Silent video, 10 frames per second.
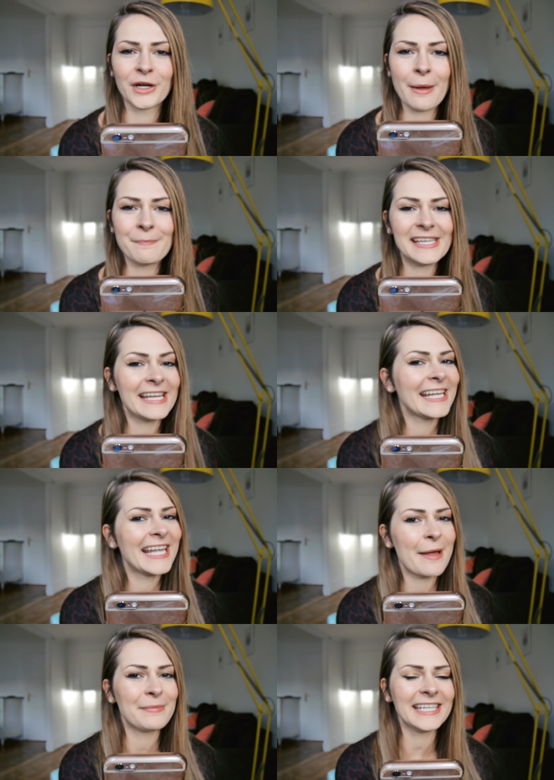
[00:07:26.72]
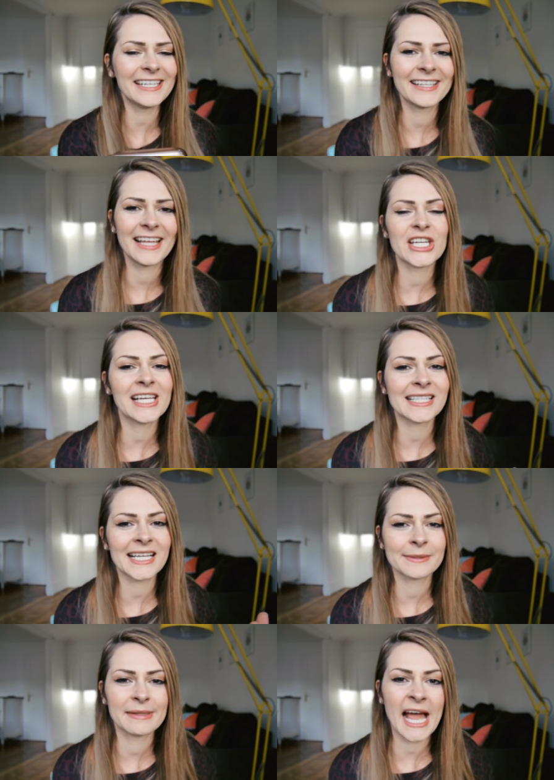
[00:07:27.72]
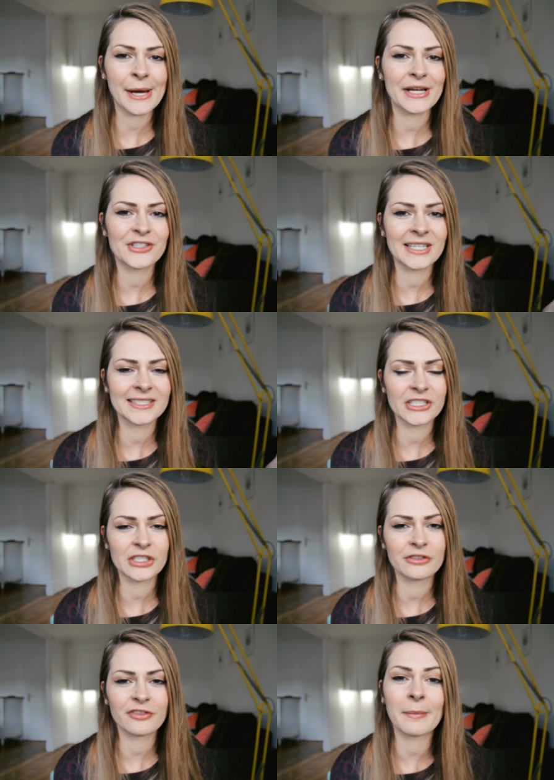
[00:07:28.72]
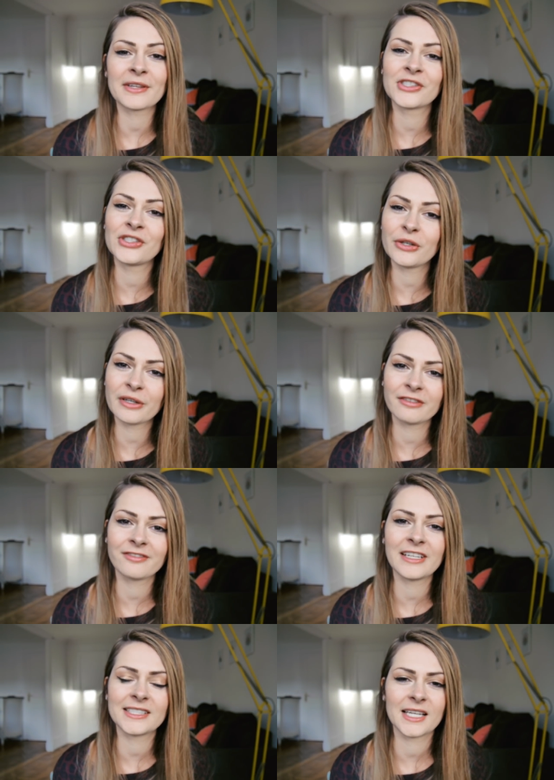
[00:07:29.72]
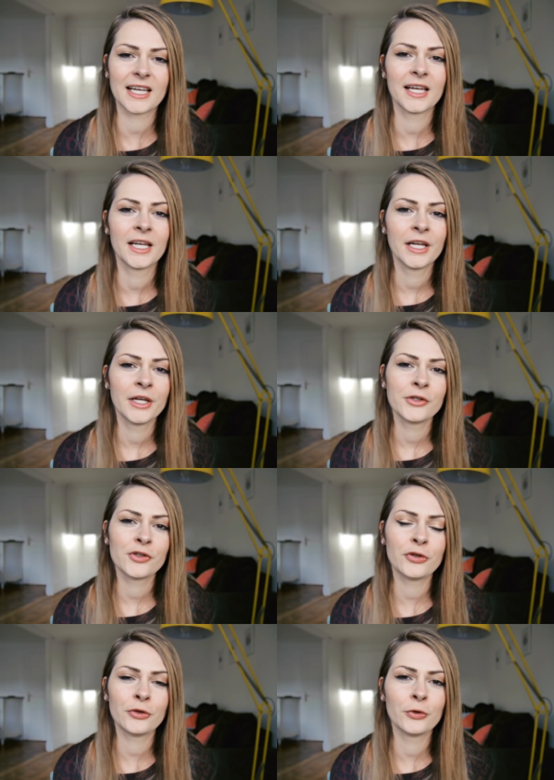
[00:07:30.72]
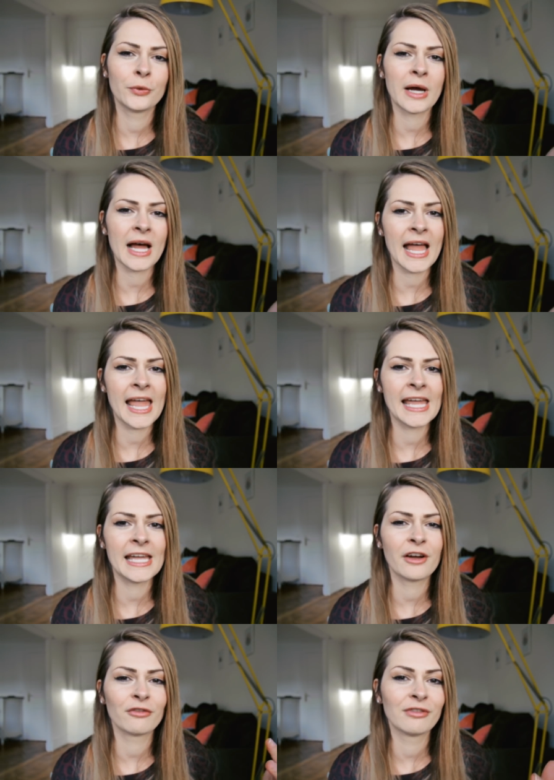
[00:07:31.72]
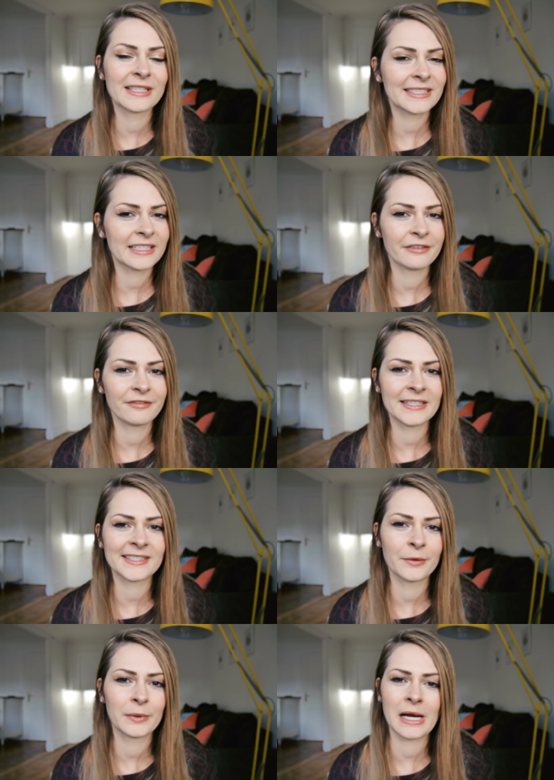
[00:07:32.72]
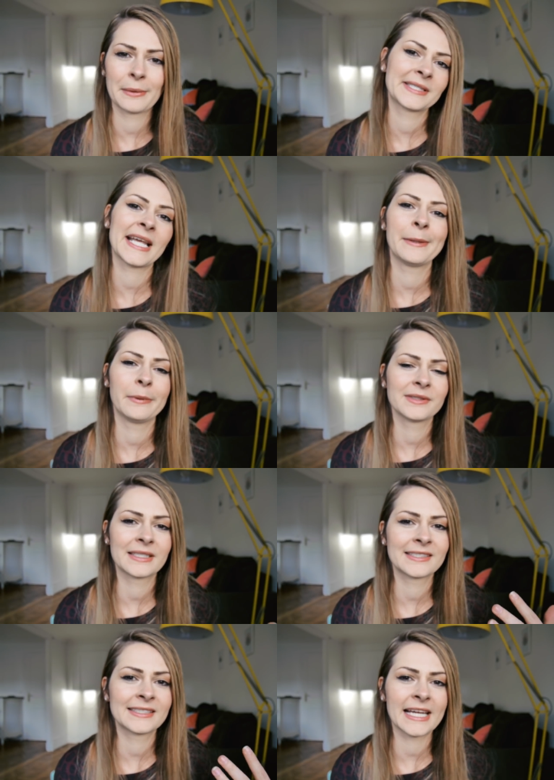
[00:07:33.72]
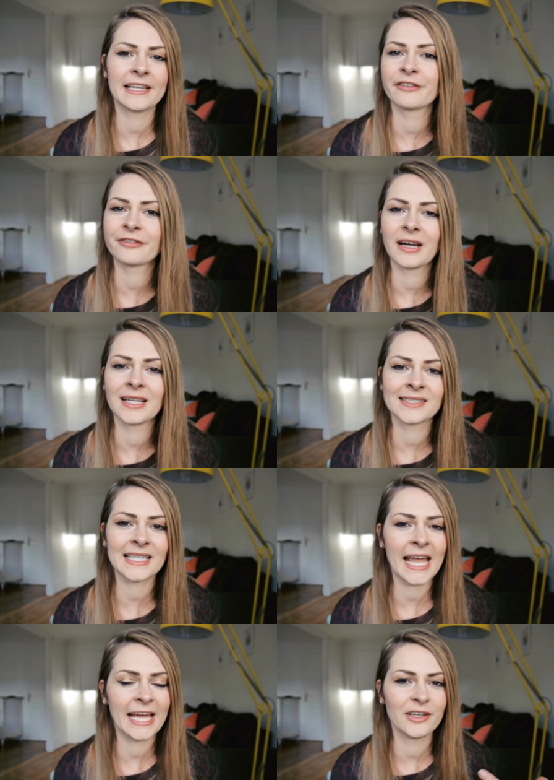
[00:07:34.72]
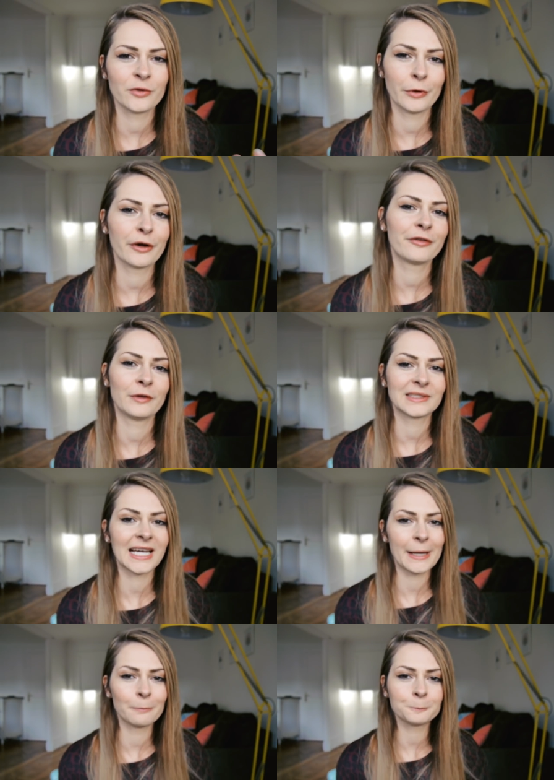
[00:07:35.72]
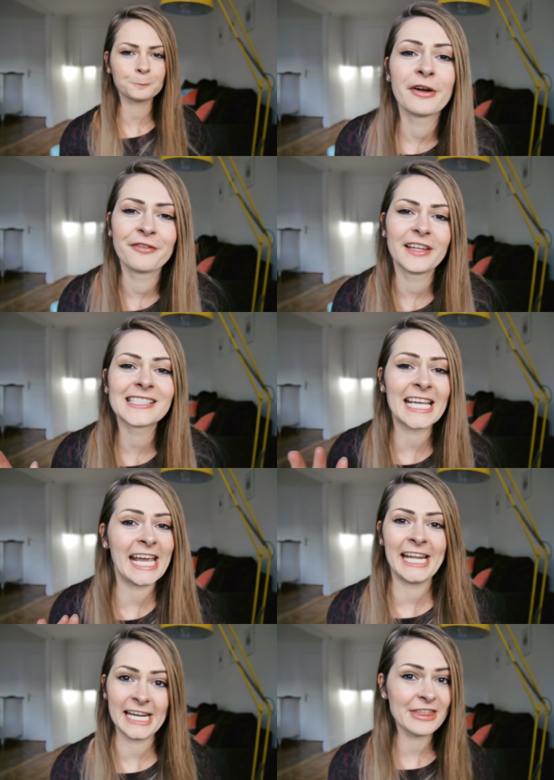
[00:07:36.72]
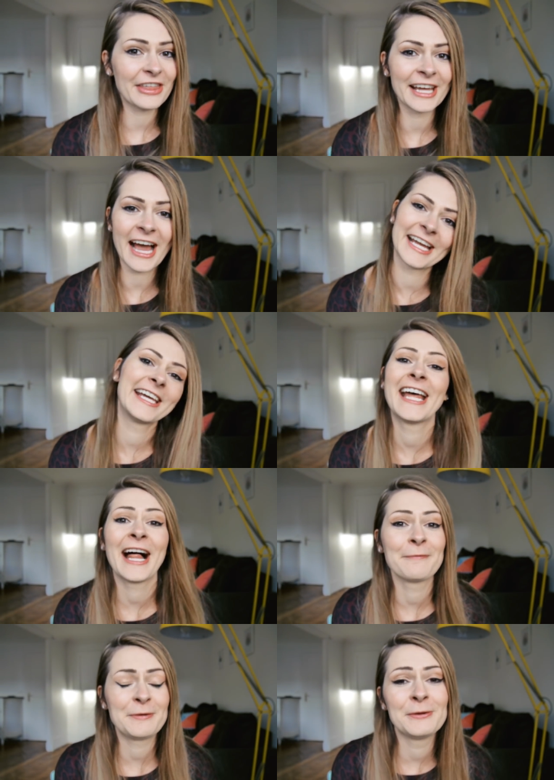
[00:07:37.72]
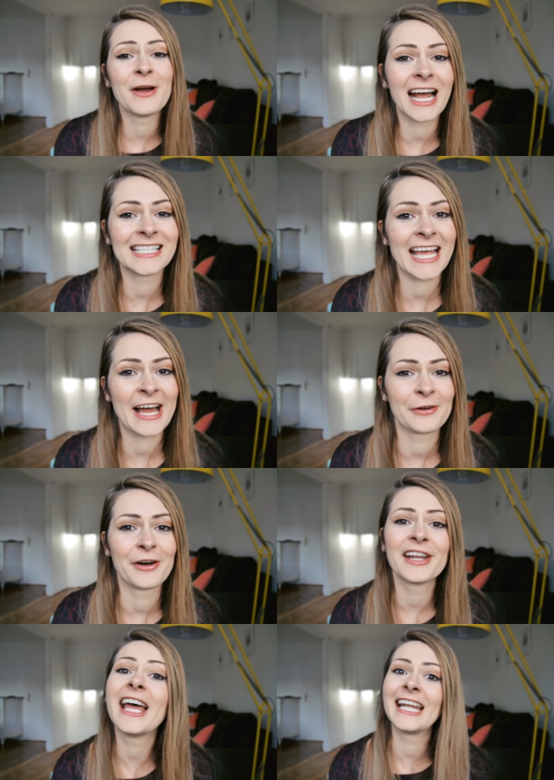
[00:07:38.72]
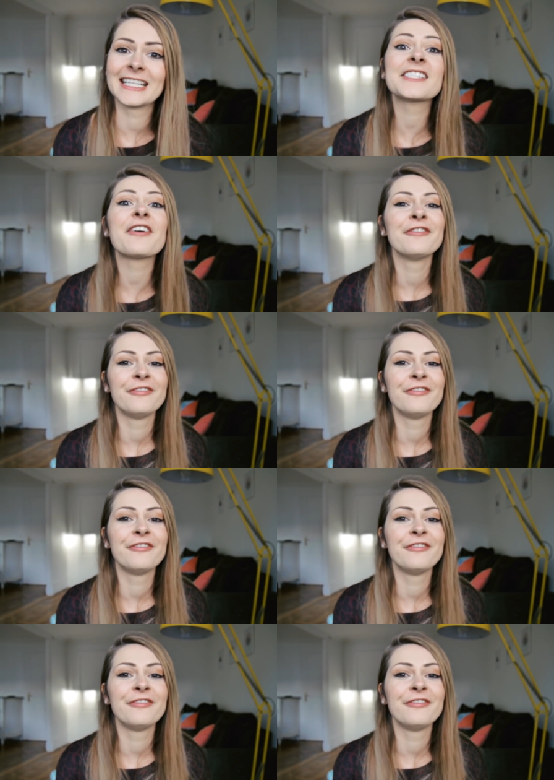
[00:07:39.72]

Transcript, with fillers: Mon Ami Gabi, and she has asked me how I transitioned from a student visa to a resident visa where I was able to stay in France and work full time. So, if there's anything I can help you guys out on, it is